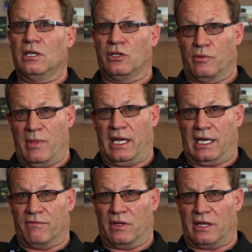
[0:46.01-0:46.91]
you'd
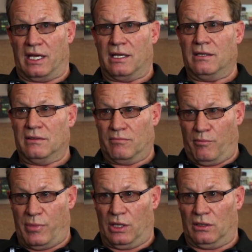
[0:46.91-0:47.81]
make everything,
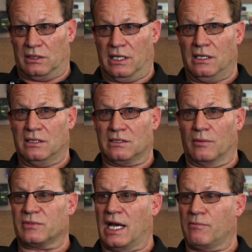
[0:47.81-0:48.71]
build it,
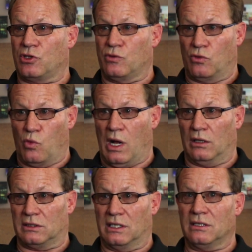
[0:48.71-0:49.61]
sometimes you would
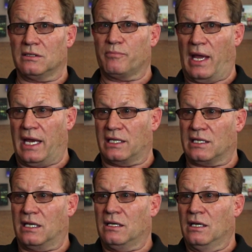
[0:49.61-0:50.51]
weld it, paint
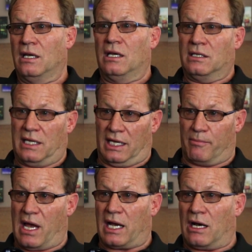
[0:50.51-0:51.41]
it, take
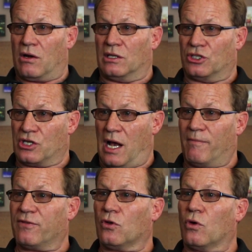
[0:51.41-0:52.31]
it back out on the
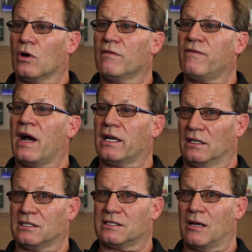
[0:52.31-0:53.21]
shop floor,
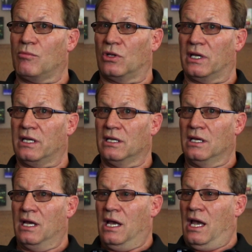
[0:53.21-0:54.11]
final assemble it,
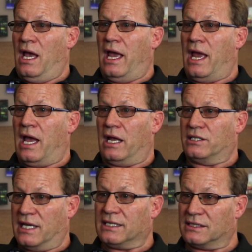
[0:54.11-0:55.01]

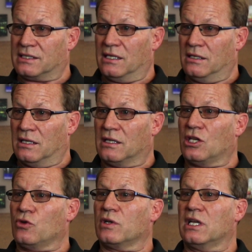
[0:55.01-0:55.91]
and test it, and
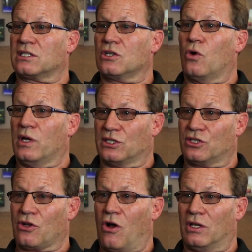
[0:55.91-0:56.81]
then you would get to go
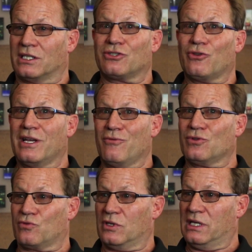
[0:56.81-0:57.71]
install it. So it
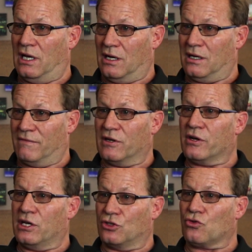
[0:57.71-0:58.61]
was really a
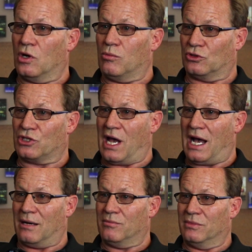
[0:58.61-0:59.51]
very enjoyable
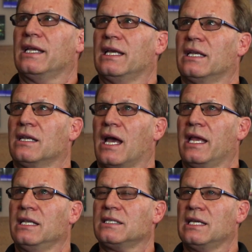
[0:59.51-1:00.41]
job. And in
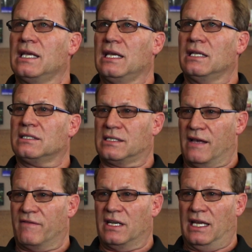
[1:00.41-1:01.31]

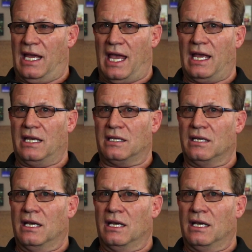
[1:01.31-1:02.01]
1978,